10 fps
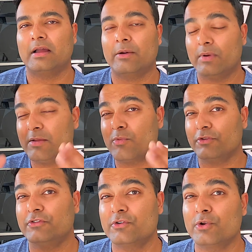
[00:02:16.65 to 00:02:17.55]
I really
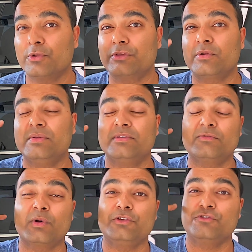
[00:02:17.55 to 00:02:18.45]
want you to know the 3 reasons
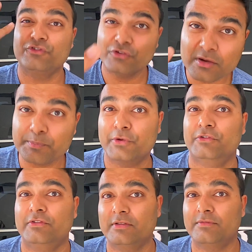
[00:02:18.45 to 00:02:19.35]
why you should
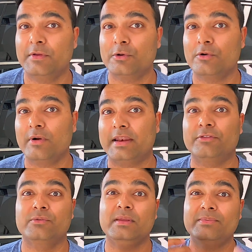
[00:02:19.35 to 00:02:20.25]
purchase this vehicle and the
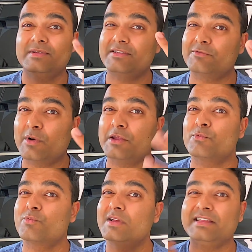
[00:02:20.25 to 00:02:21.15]
3 reasons why you
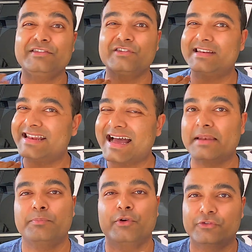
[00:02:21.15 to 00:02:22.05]
really should
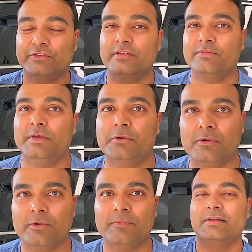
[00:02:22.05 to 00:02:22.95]
not purchase this vehicle.